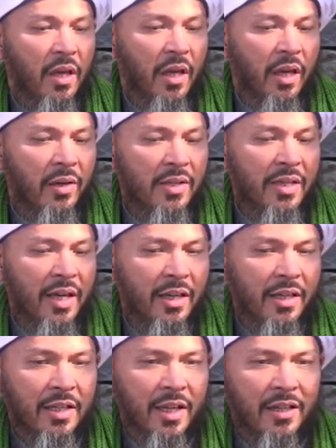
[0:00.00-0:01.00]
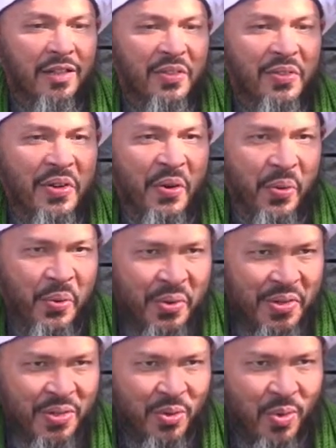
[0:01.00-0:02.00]
He was the architect. Now who
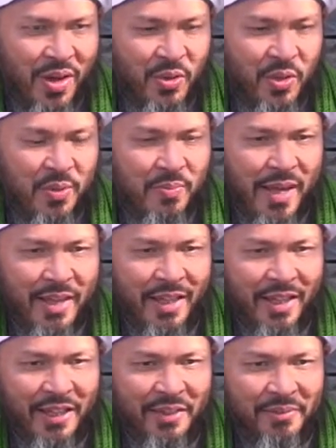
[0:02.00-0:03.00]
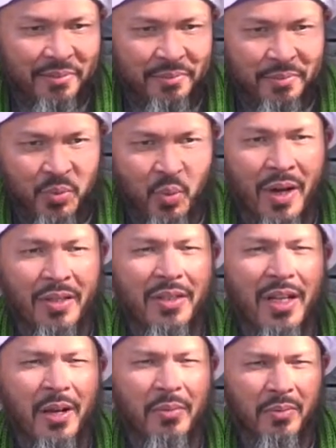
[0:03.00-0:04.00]
is the one who is making it? One
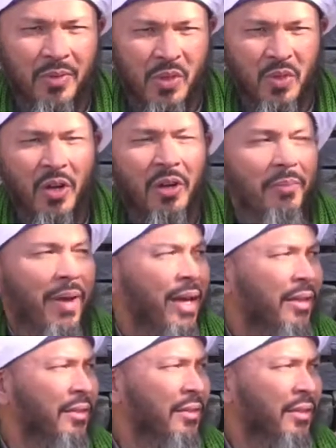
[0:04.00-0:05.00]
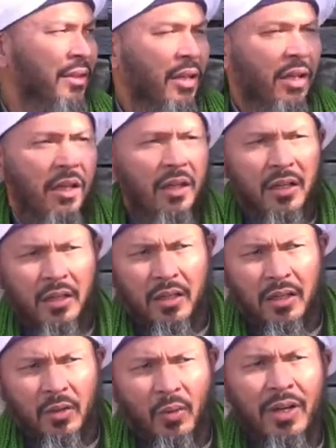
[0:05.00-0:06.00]
time he saw a man,
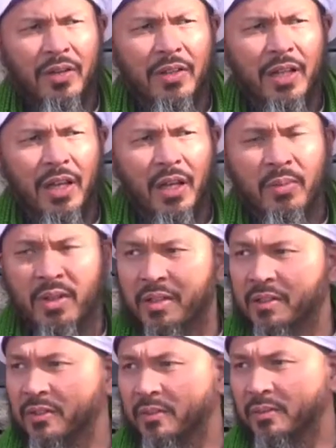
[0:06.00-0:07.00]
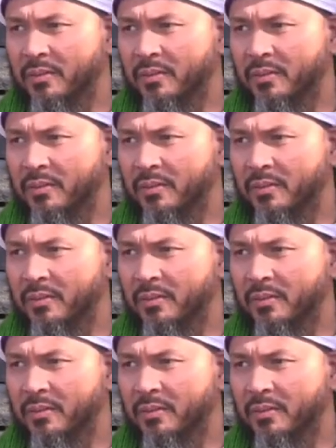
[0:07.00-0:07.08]
one of the laborers,